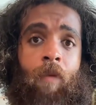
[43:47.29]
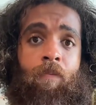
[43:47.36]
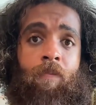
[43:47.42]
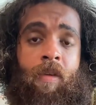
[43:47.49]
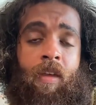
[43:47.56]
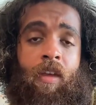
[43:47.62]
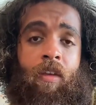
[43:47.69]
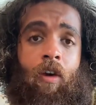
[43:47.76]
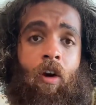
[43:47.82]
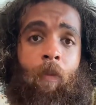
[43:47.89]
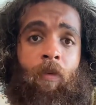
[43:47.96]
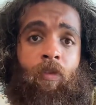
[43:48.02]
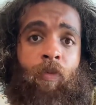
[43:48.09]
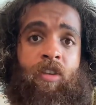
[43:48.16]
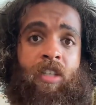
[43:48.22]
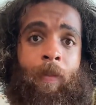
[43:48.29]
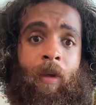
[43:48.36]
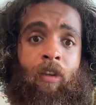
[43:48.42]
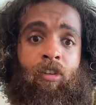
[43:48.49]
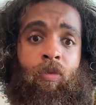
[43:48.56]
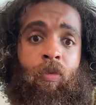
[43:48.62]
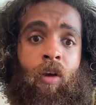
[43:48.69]
me almost reaching
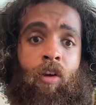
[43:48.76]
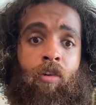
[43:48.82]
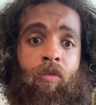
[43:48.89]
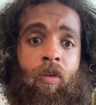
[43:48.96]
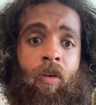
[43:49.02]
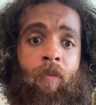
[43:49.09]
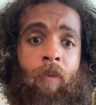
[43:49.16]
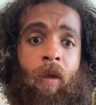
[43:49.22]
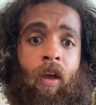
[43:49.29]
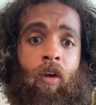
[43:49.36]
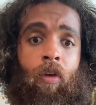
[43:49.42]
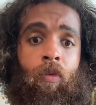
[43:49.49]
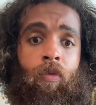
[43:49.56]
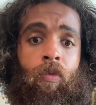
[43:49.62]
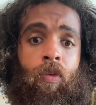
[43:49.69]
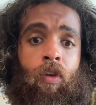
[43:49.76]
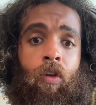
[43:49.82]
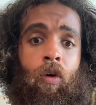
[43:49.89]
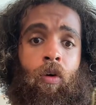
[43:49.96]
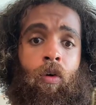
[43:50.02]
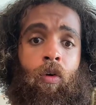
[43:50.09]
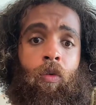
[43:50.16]
my 200 pound
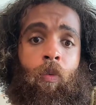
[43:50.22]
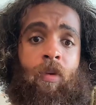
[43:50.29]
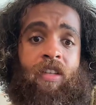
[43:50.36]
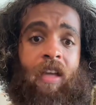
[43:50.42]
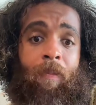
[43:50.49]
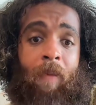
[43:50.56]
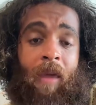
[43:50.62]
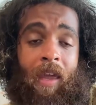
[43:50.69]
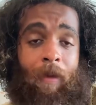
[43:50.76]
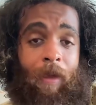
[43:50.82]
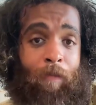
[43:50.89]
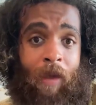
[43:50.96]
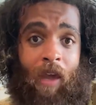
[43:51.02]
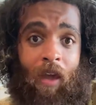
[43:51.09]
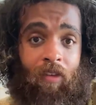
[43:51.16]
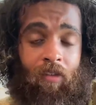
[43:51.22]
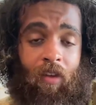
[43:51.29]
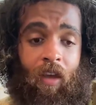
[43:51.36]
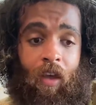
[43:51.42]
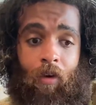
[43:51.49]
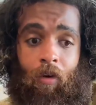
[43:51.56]
goal, which I may be at today.